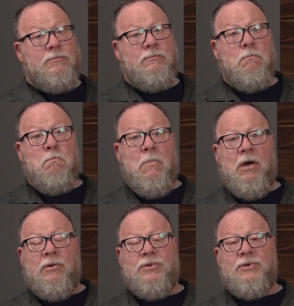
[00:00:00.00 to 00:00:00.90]

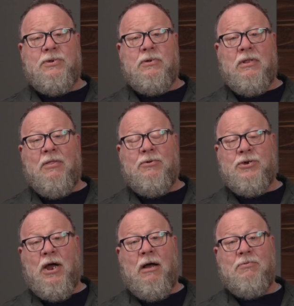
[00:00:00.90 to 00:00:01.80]
Most leather
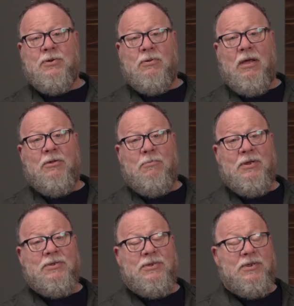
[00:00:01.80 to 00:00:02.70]
shops or leather
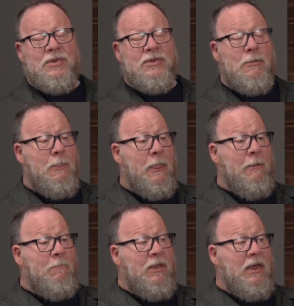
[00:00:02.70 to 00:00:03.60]
businesses,
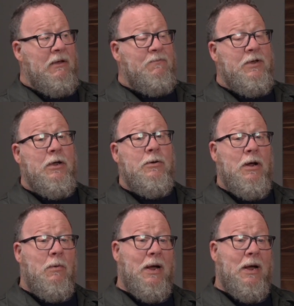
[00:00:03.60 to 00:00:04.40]
if you don't